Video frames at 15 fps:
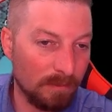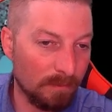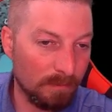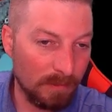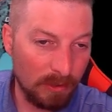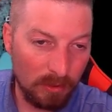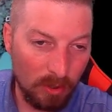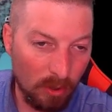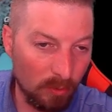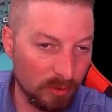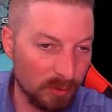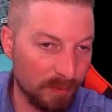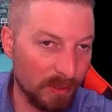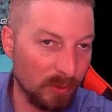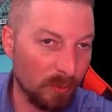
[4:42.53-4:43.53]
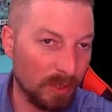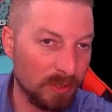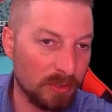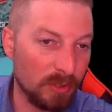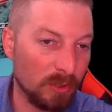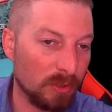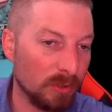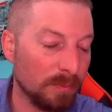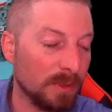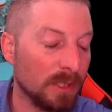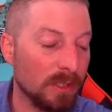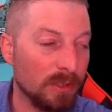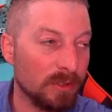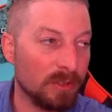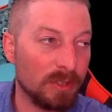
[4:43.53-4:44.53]
It'll always be a white circle
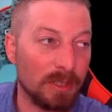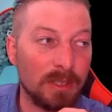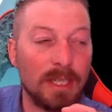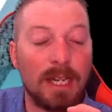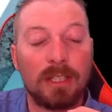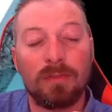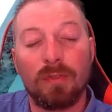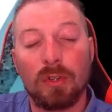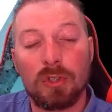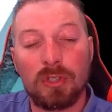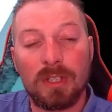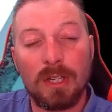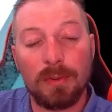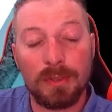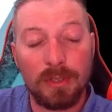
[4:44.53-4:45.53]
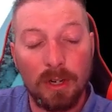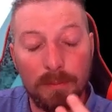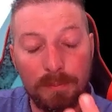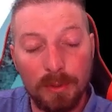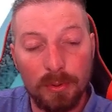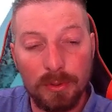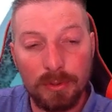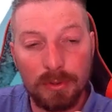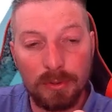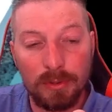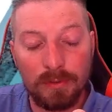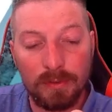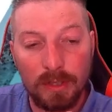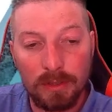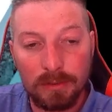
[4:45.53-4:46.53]
because the last version that was uploaded to
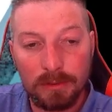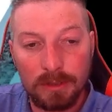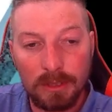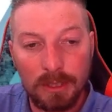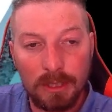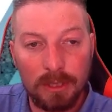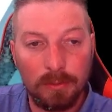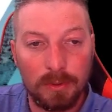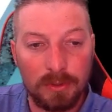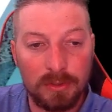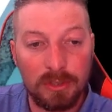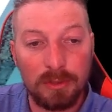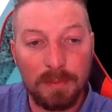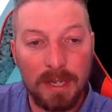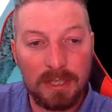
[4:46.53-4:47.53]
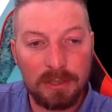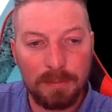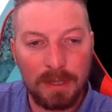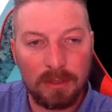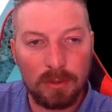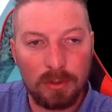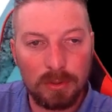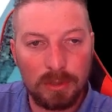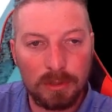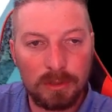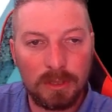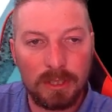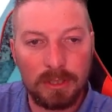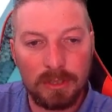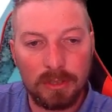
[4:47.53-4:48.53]
the Vault will still match my local
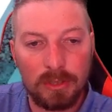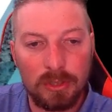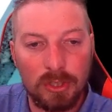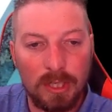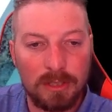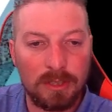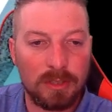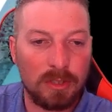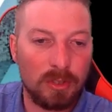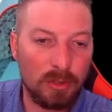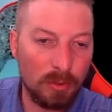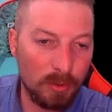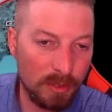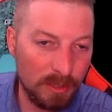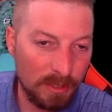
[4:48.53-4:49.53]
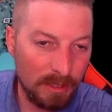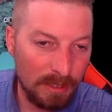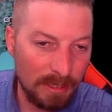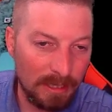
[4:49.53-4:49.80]
until he checks in a new one.